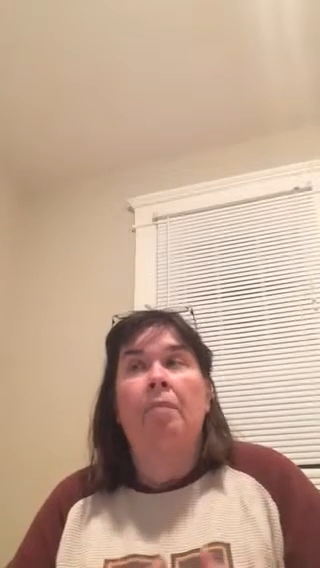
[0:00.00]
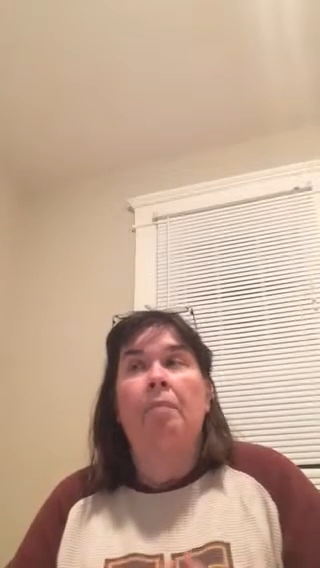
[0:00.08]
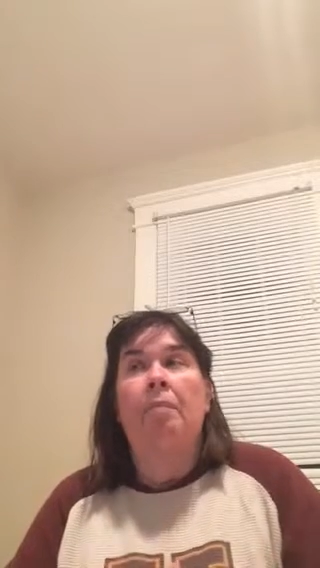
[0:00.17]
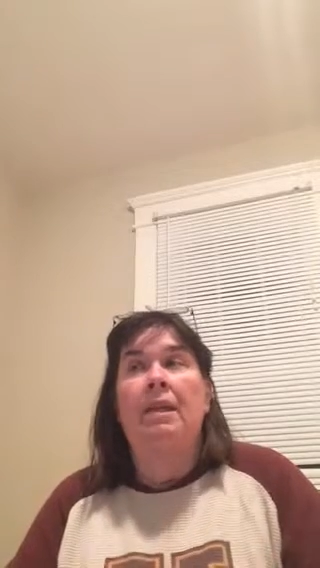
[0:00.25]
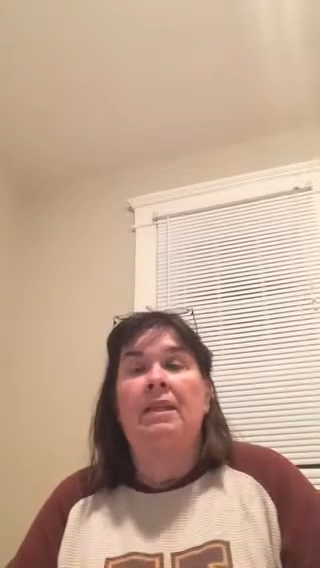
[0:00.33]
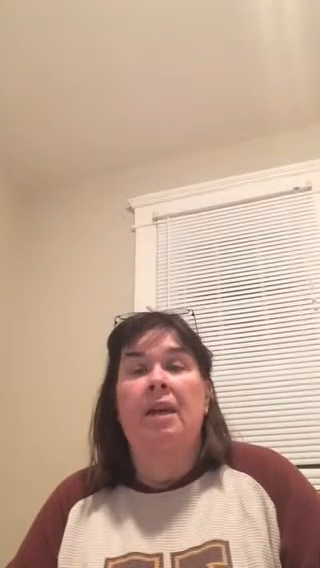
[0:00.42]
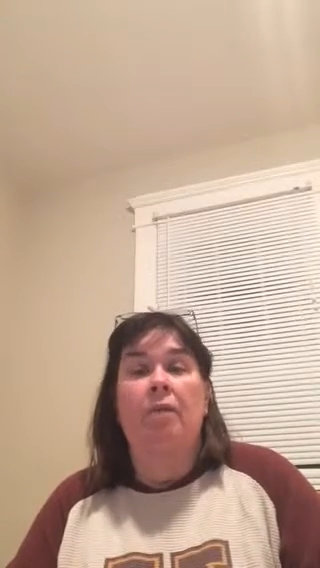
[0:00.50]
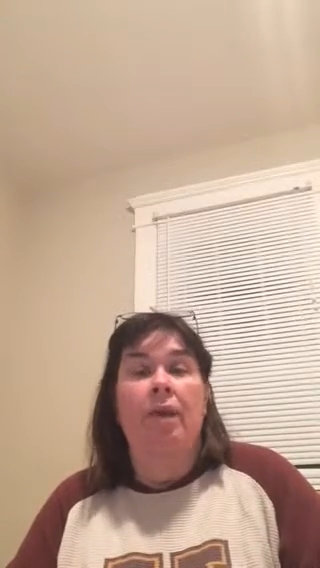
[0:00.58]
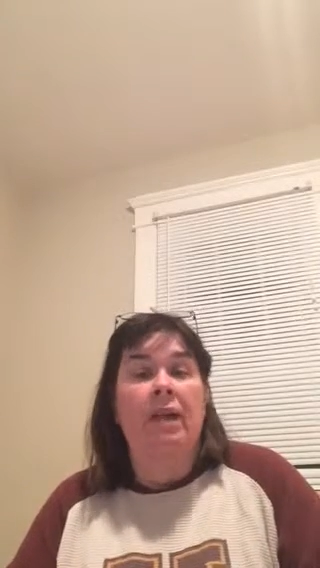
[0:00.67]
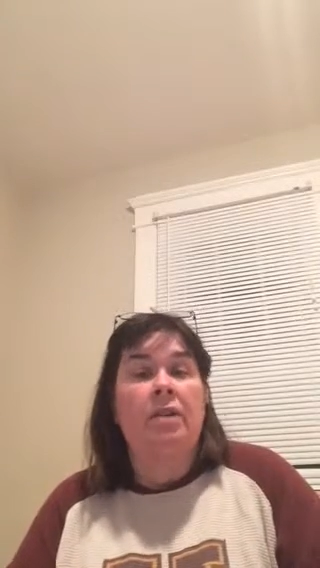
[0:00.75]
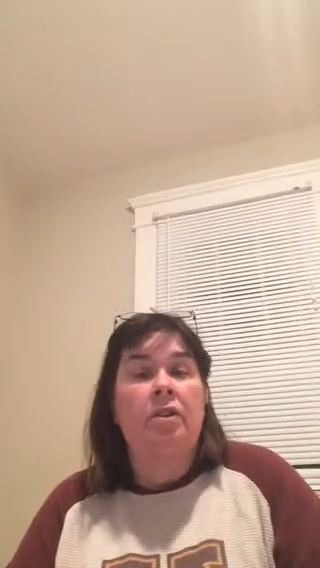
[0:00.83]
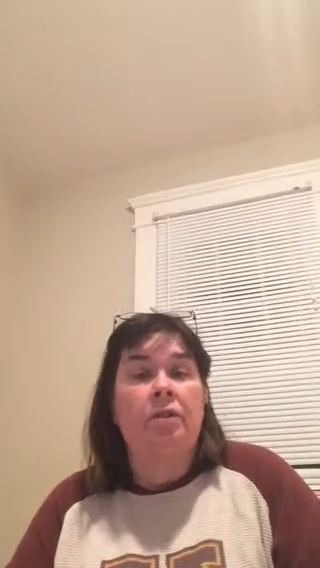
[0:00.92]
My tech
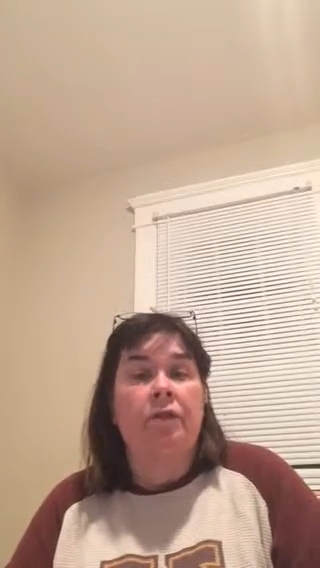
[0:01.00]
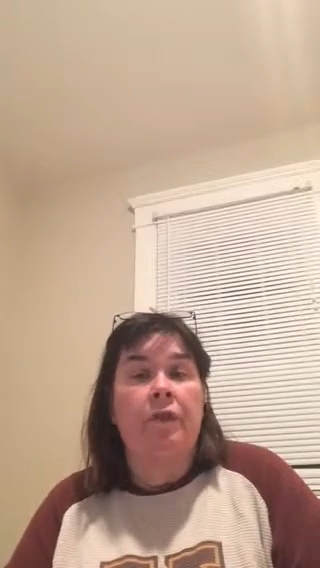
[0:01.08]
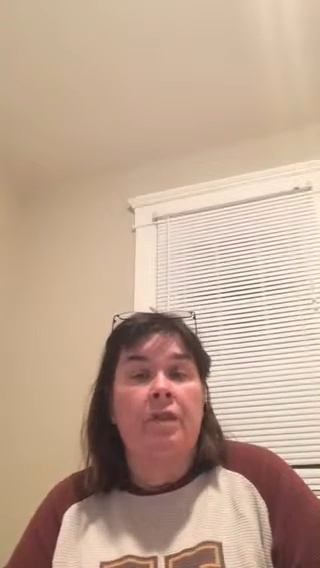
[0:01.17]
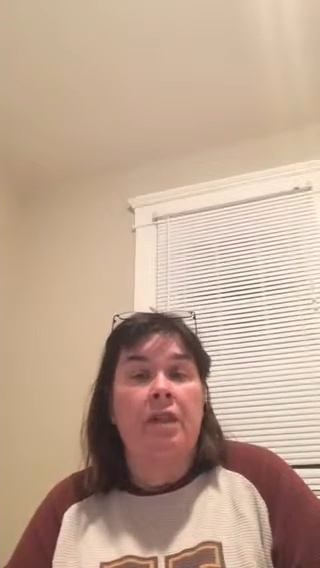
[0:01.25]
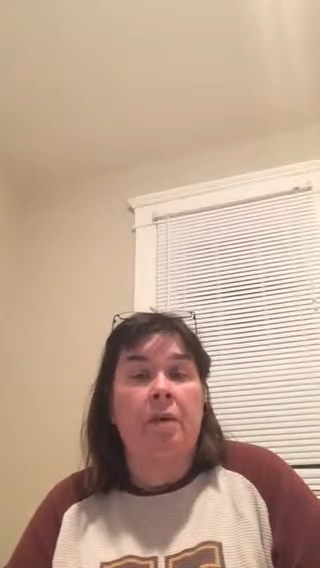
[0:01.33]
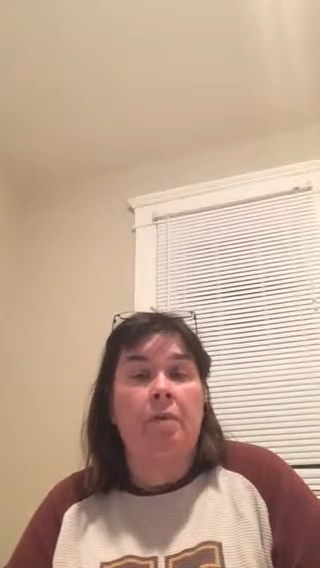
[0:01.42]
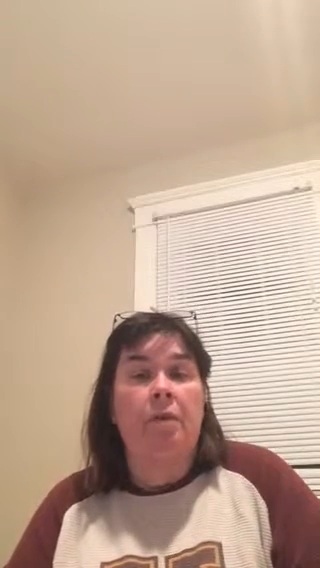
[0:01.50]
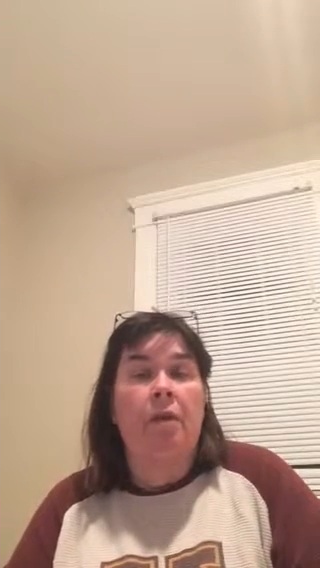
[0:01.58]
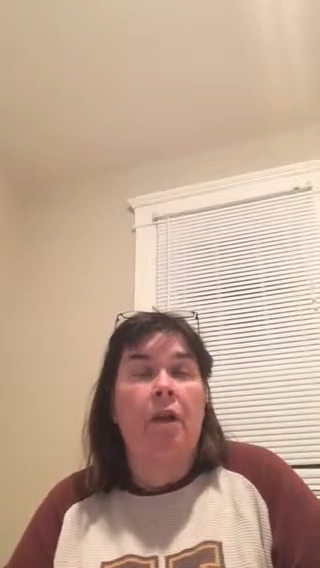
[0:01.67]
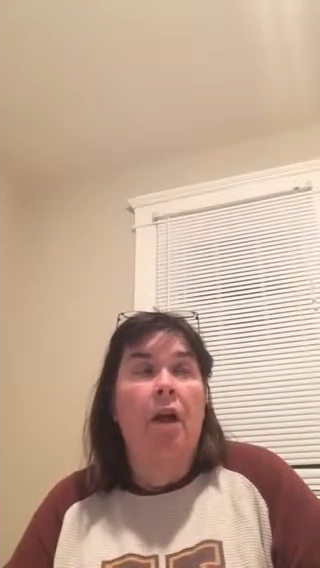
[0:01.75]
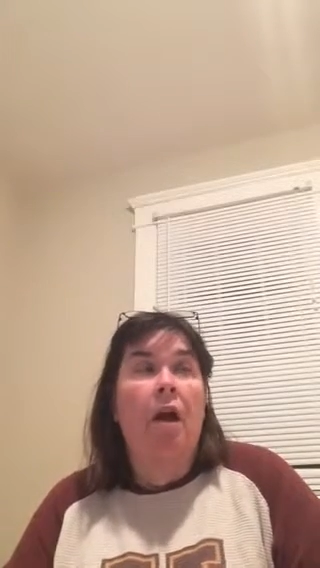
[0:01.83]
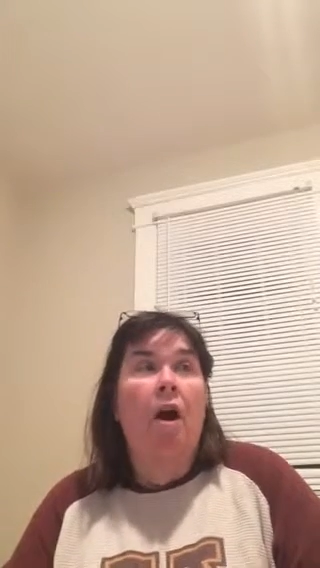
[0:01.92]
writing students, for example,